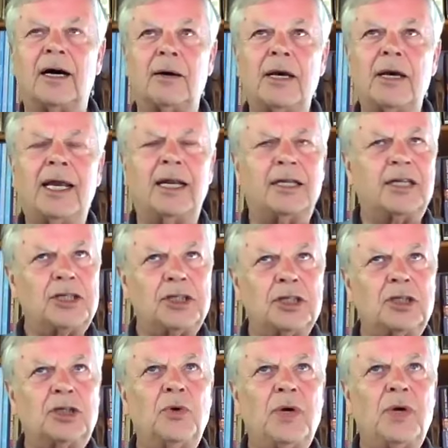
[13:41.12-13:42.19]
in addition
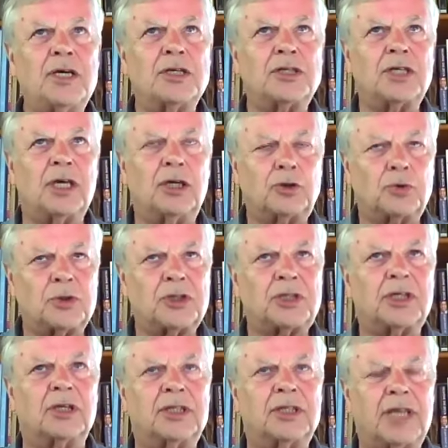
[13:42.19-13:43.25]
to his interest
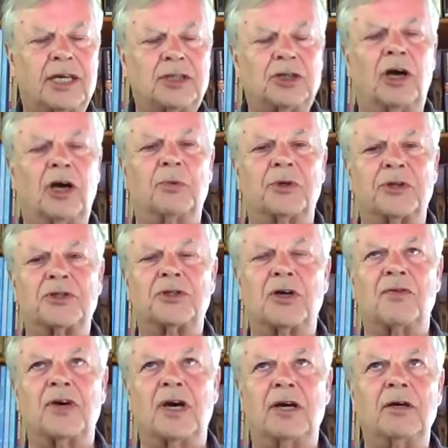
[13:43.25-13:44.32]
in détente with the
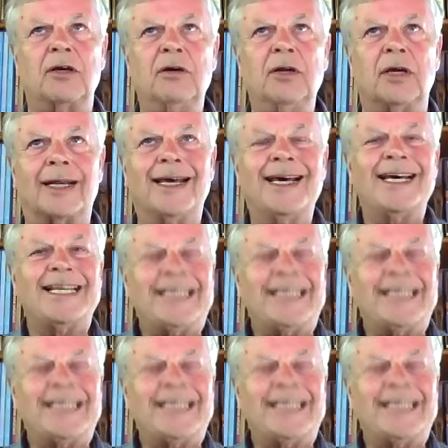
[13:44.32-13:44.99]
Soviet Union,